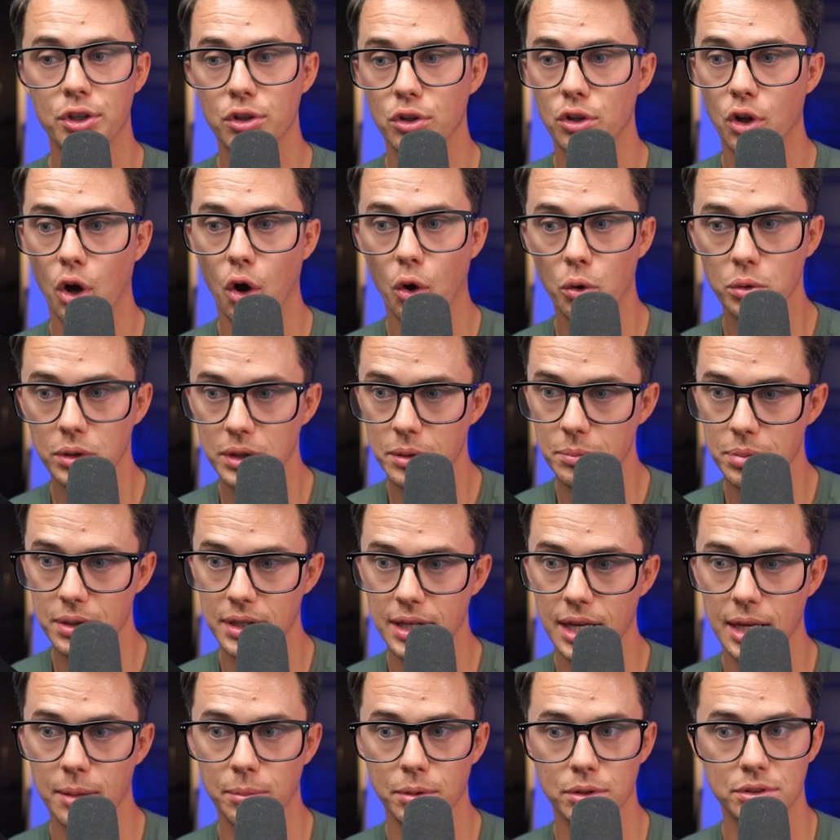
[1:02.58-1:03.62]
you'll only
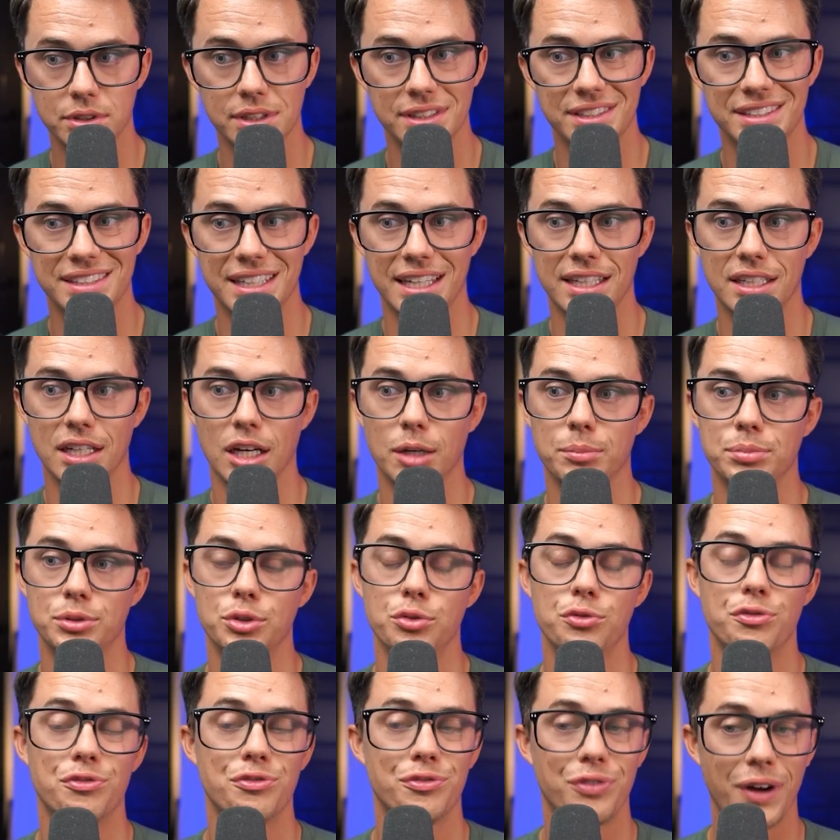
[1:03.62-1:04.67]
be able to send up
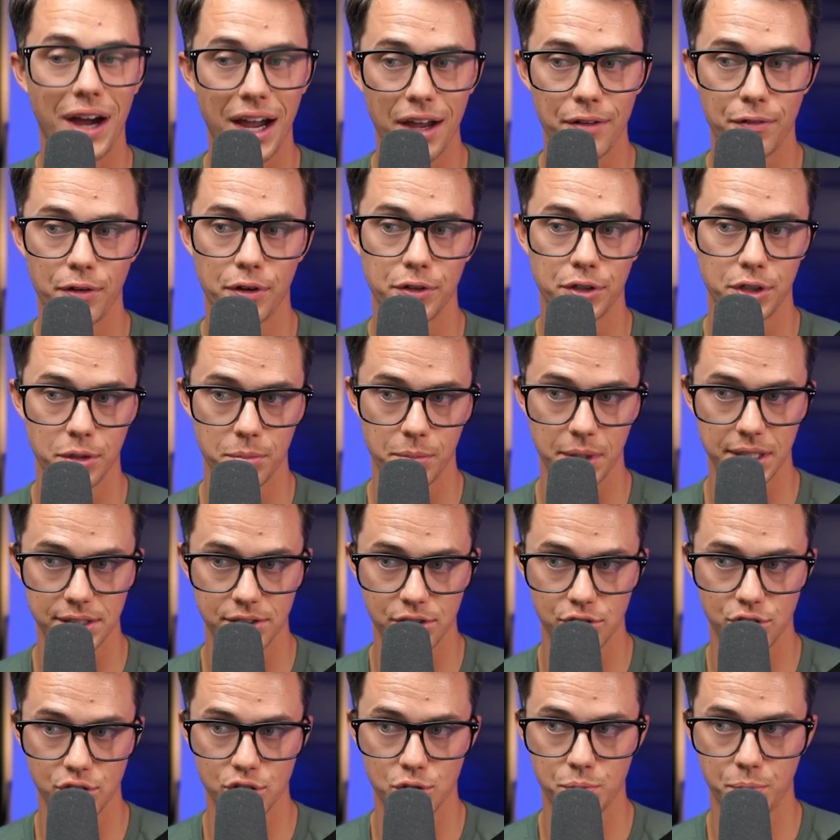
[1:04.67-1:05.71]
to 500
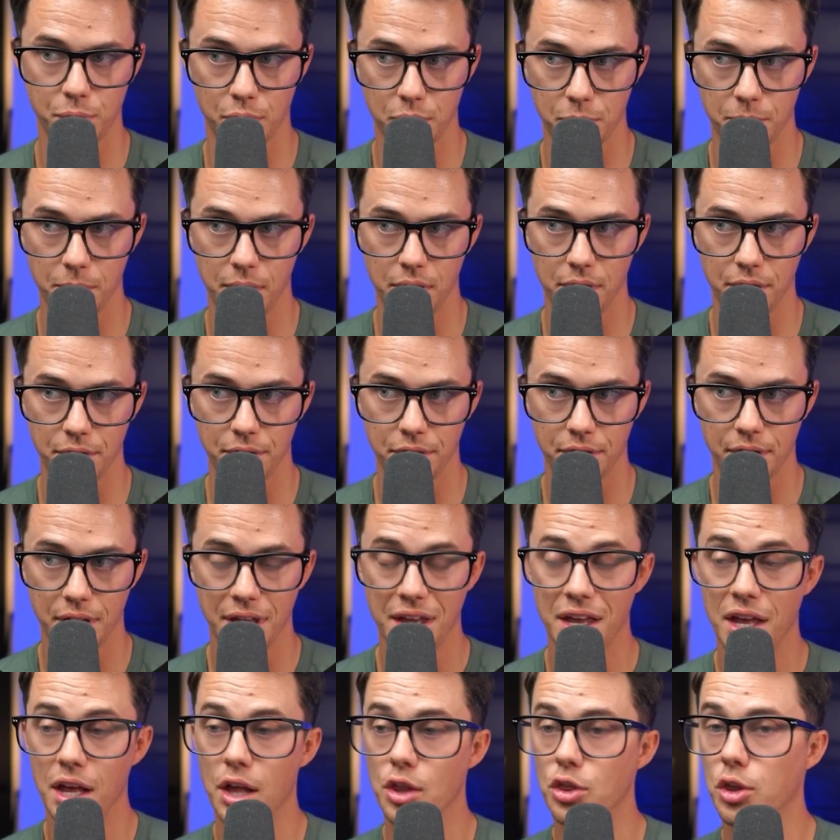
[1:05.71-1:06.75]
messages per month.
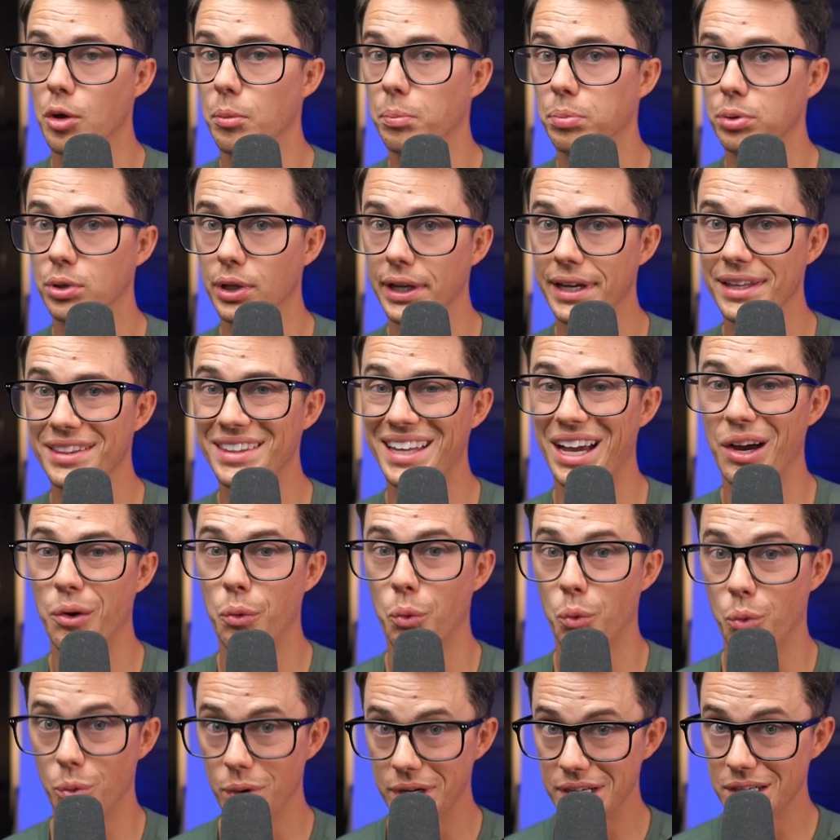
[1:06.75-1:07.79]
The plan that
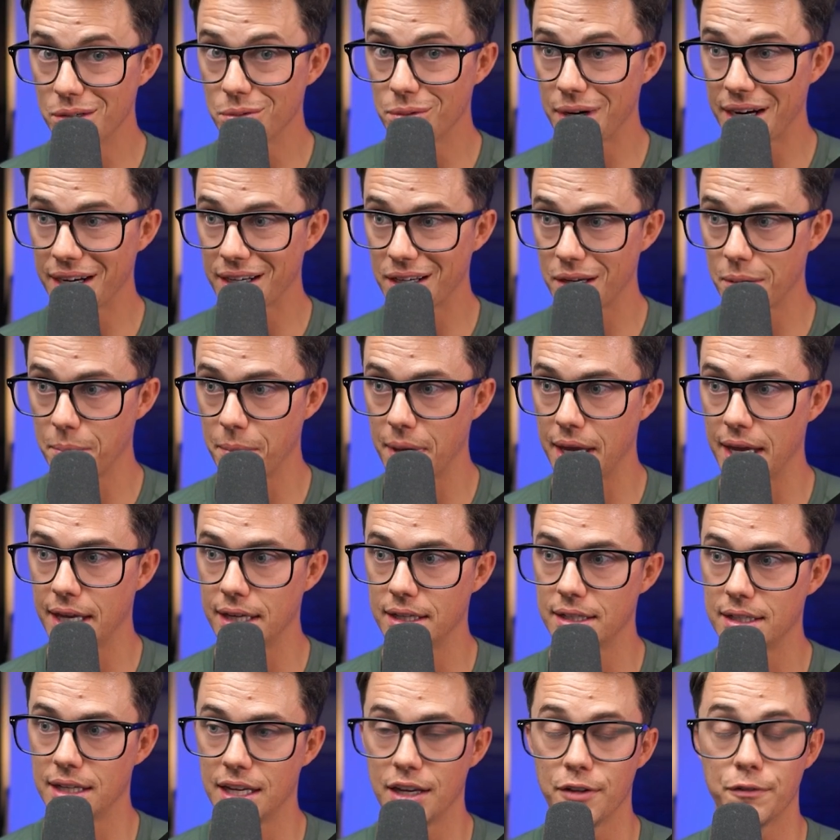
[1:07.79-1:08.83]
we
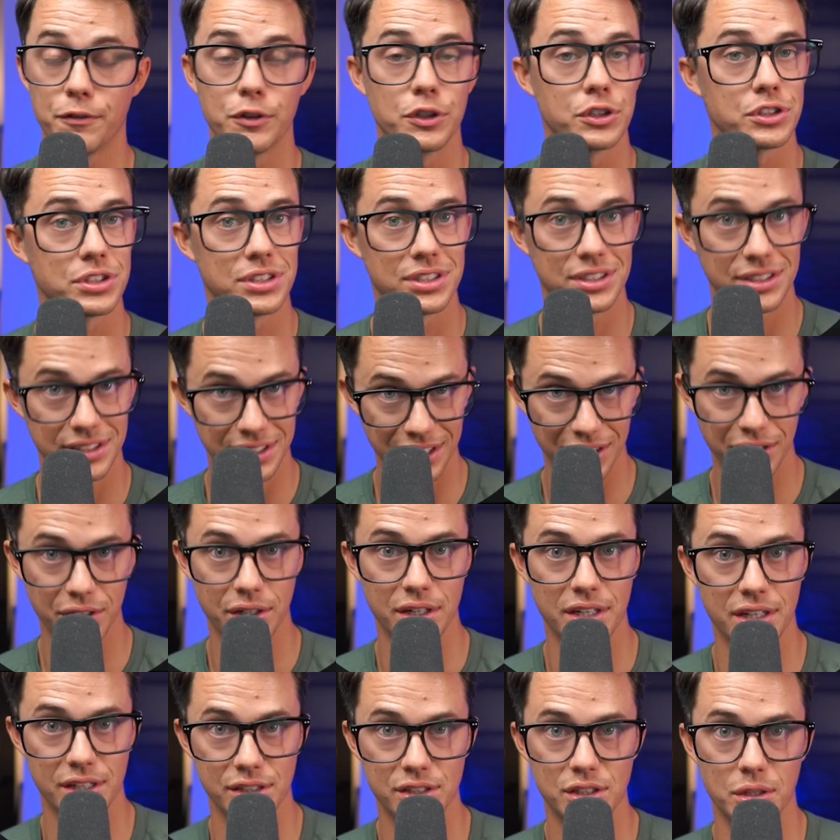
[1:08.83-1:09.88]
recommend if you're
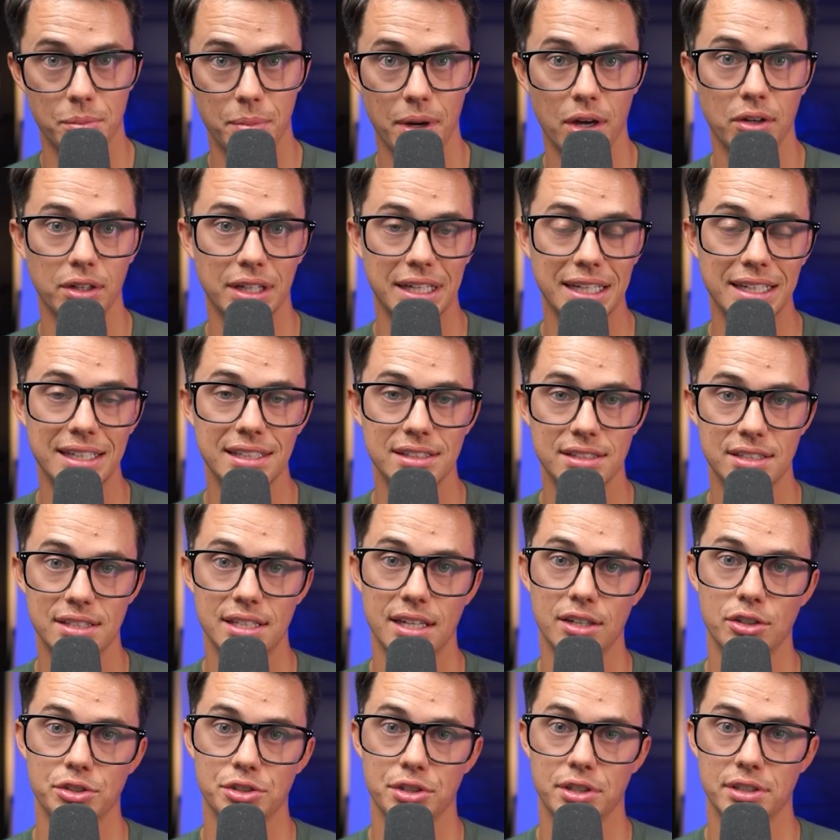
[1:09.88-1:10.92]
serious about getting
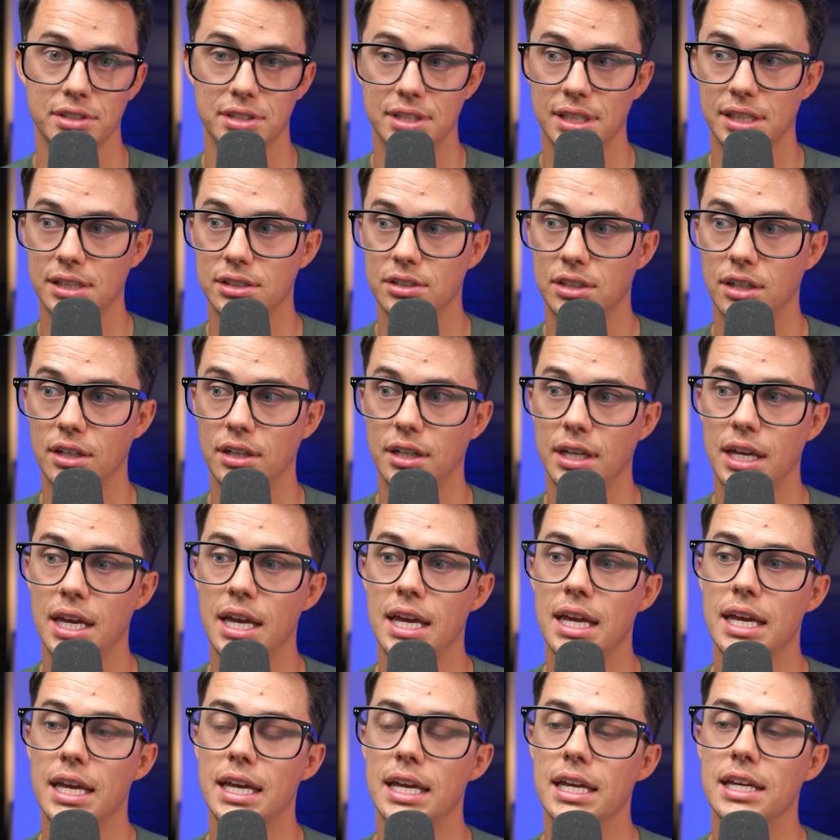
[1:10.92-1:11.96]
sales on TikTok
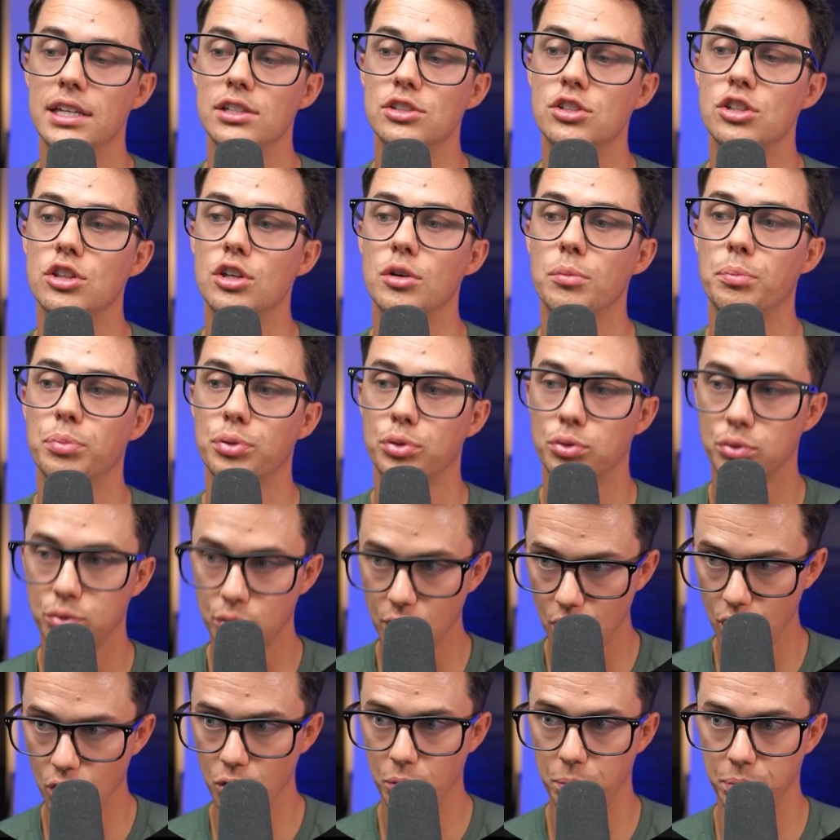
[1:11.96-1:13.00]
is the
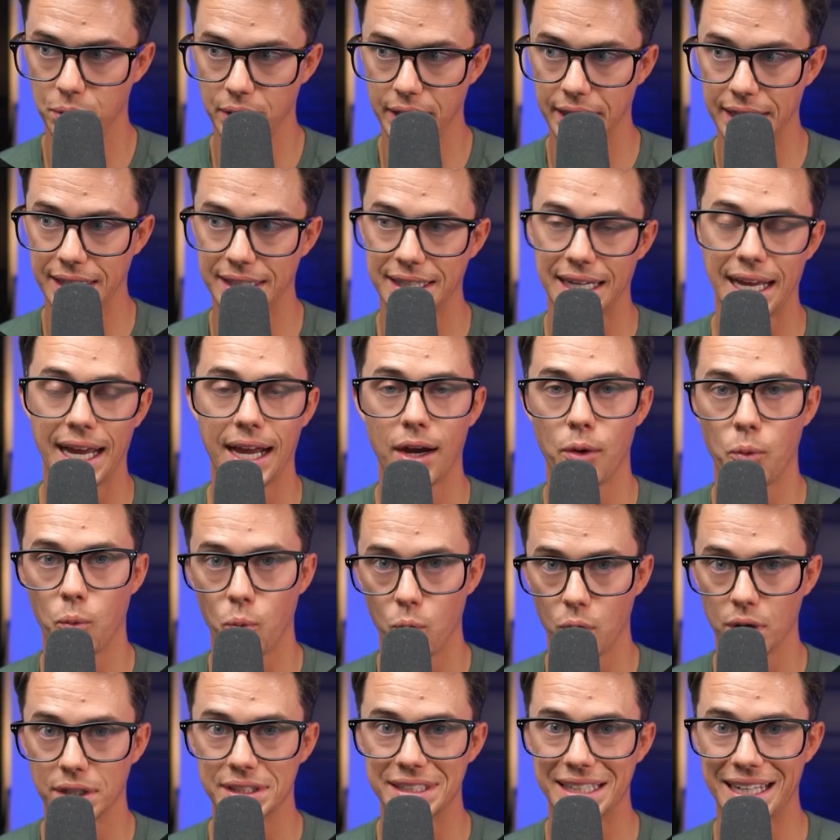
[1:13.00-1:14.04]
Pro plan at
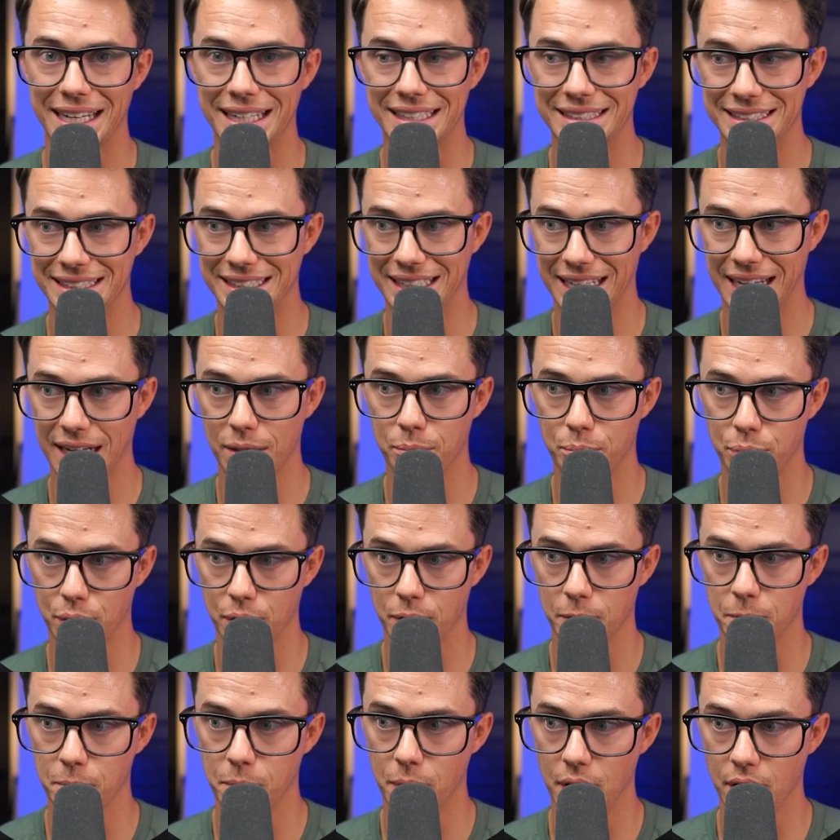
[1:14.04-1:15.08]
199
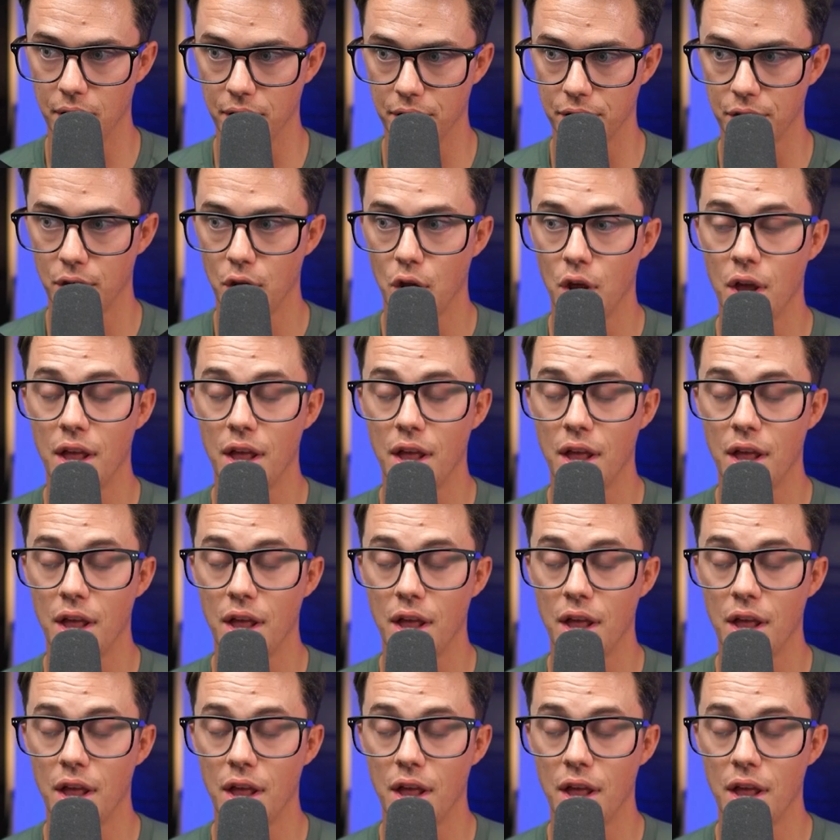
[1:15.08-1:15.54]
per month.